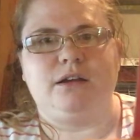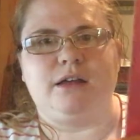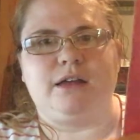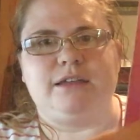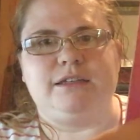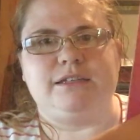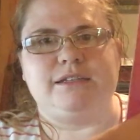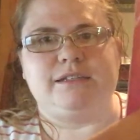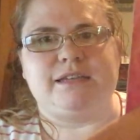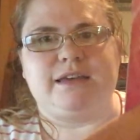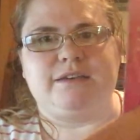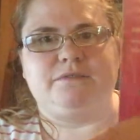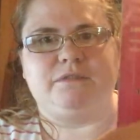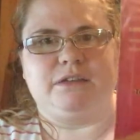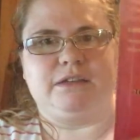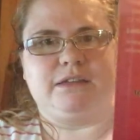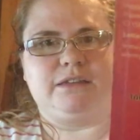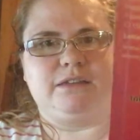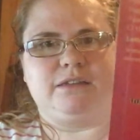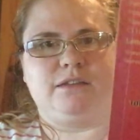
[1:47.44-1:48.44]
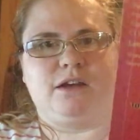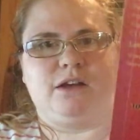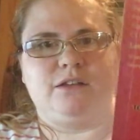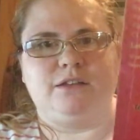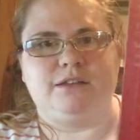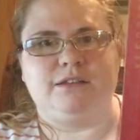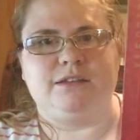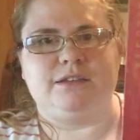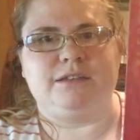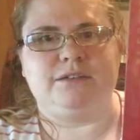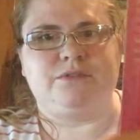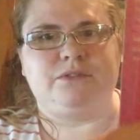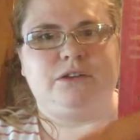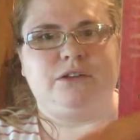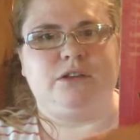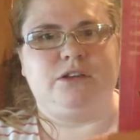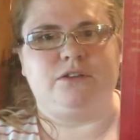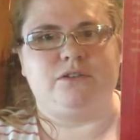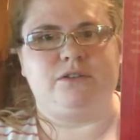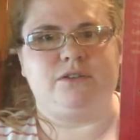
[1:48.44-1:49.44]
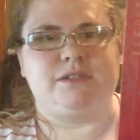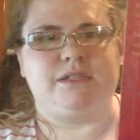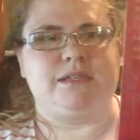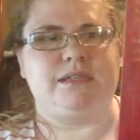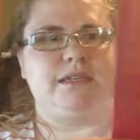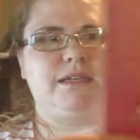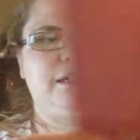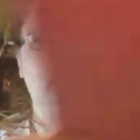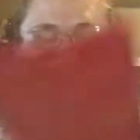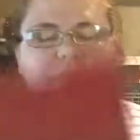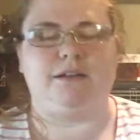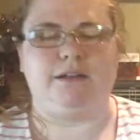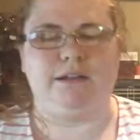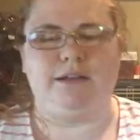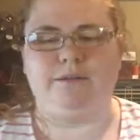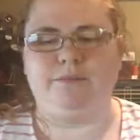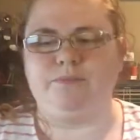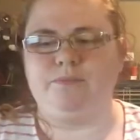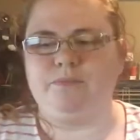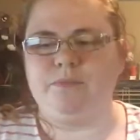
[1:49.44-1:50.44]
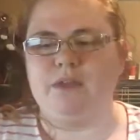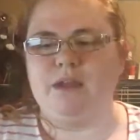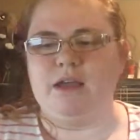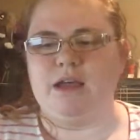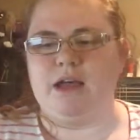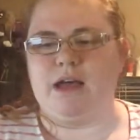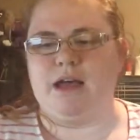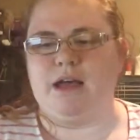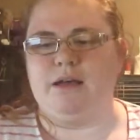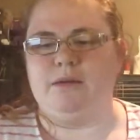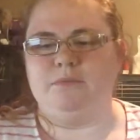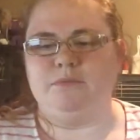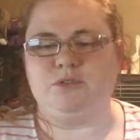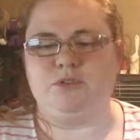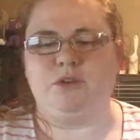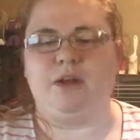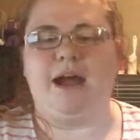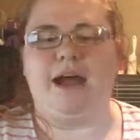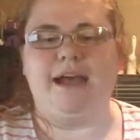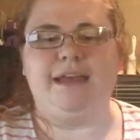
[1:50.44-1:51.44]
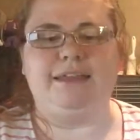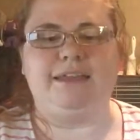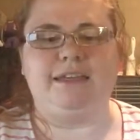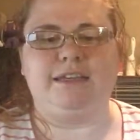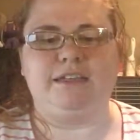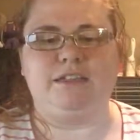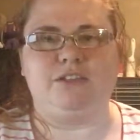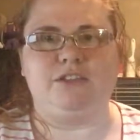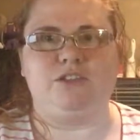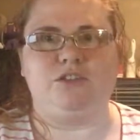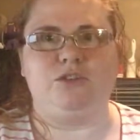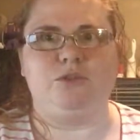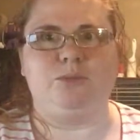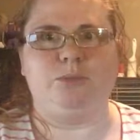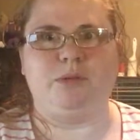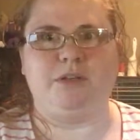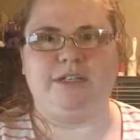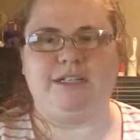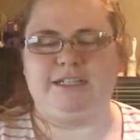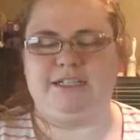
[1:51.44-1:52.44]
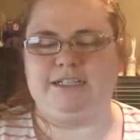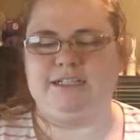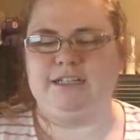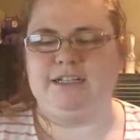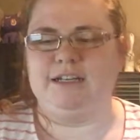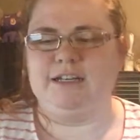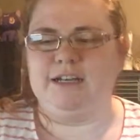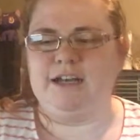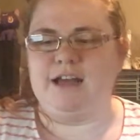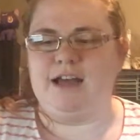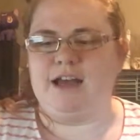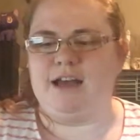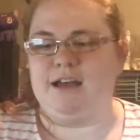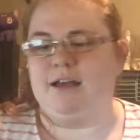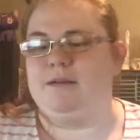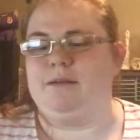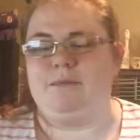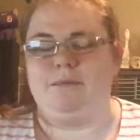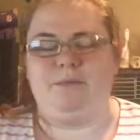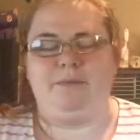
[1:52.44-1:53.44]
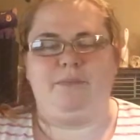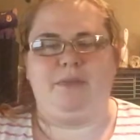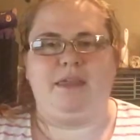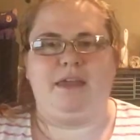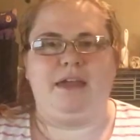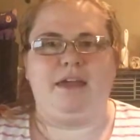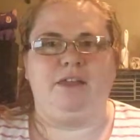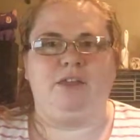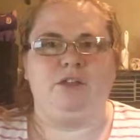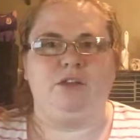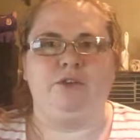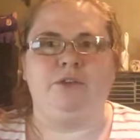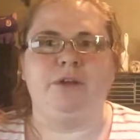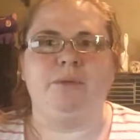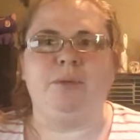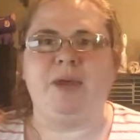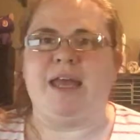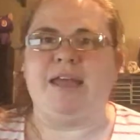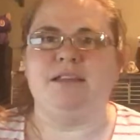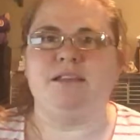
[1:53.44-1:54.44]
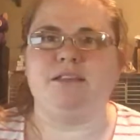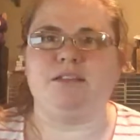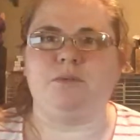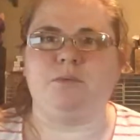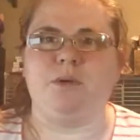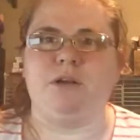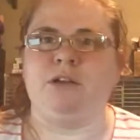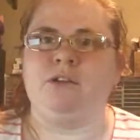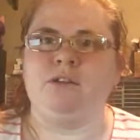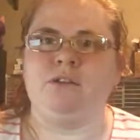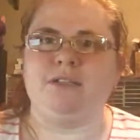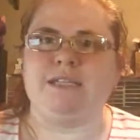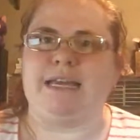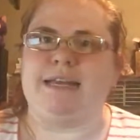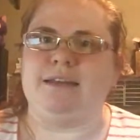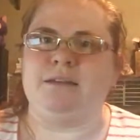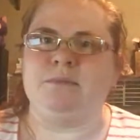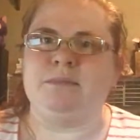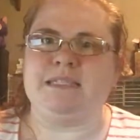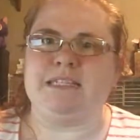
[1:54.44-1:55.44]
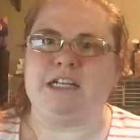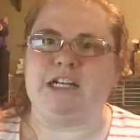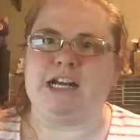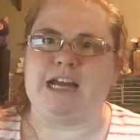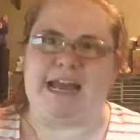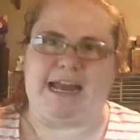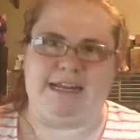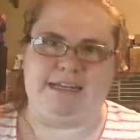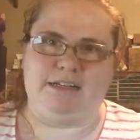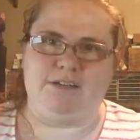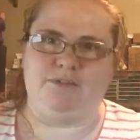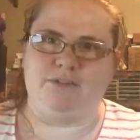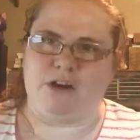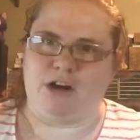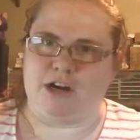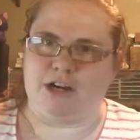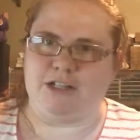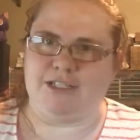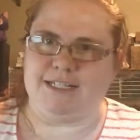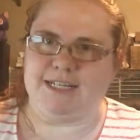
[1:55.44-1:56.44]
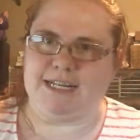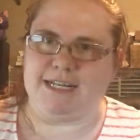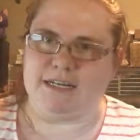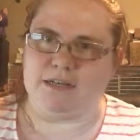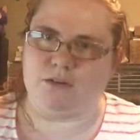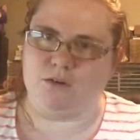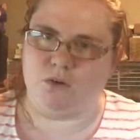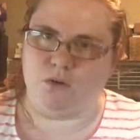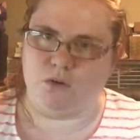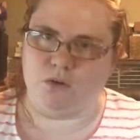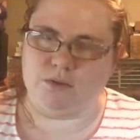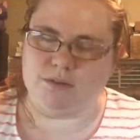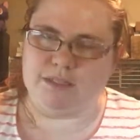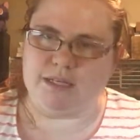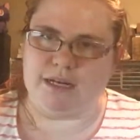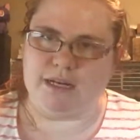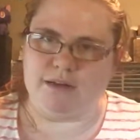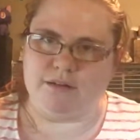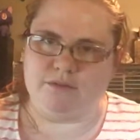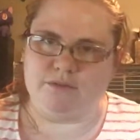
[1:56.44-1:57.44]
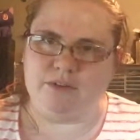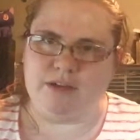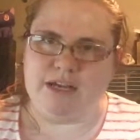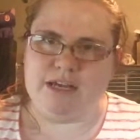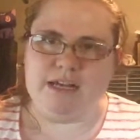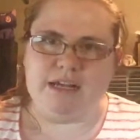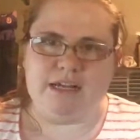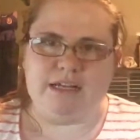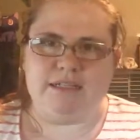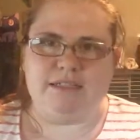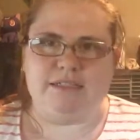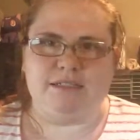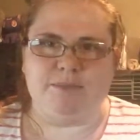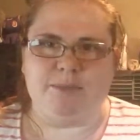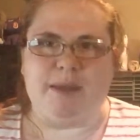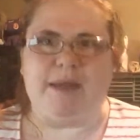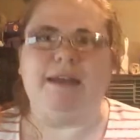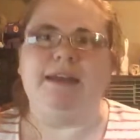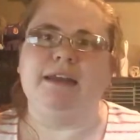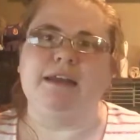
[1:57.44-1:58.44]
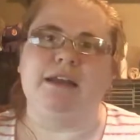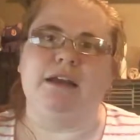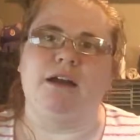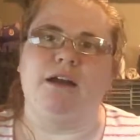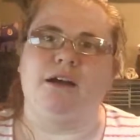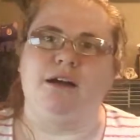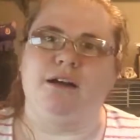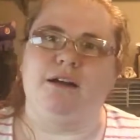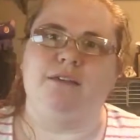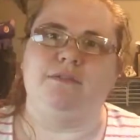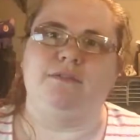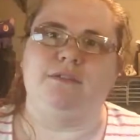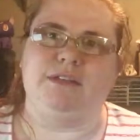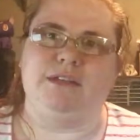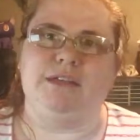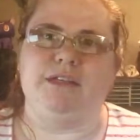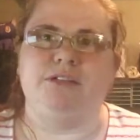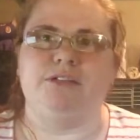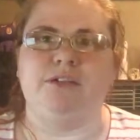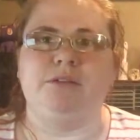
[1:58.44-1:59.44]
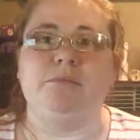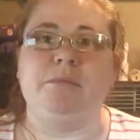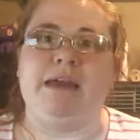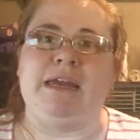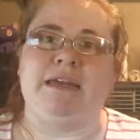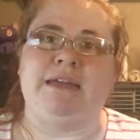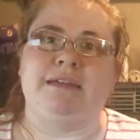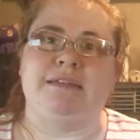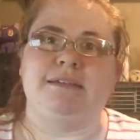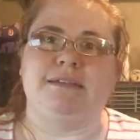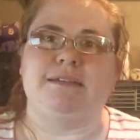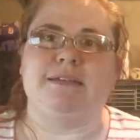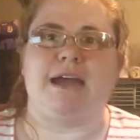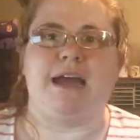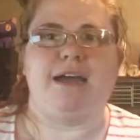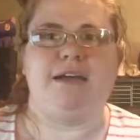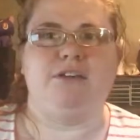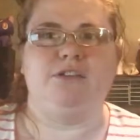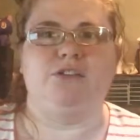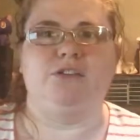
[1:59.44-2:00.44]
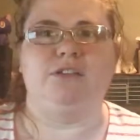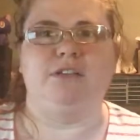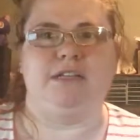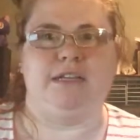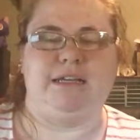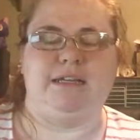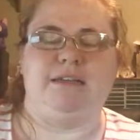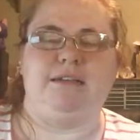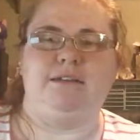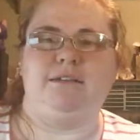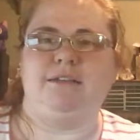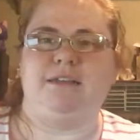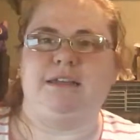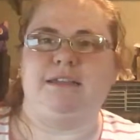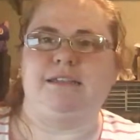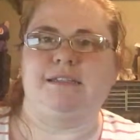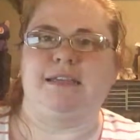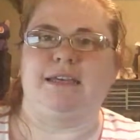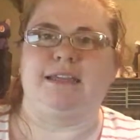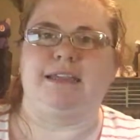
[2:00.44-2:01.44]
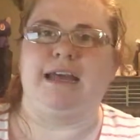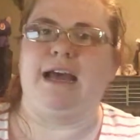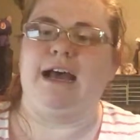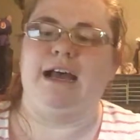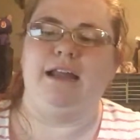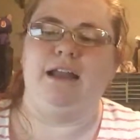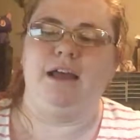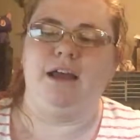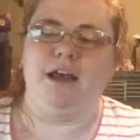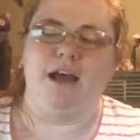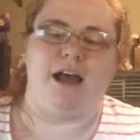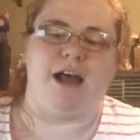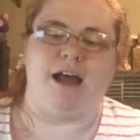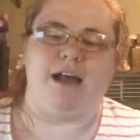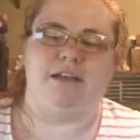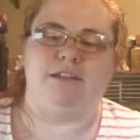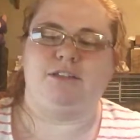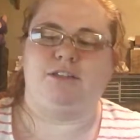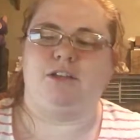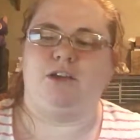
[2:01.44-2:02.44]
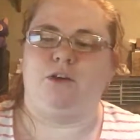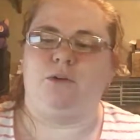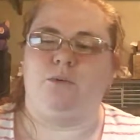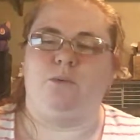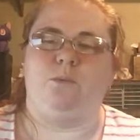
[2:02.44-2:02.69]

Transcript: it does have like all of the different logos and things on it. So I think it's super neat. Luna pens are one of those items that are kind of hard to get a hold of depending on the year and make and style and things like that. So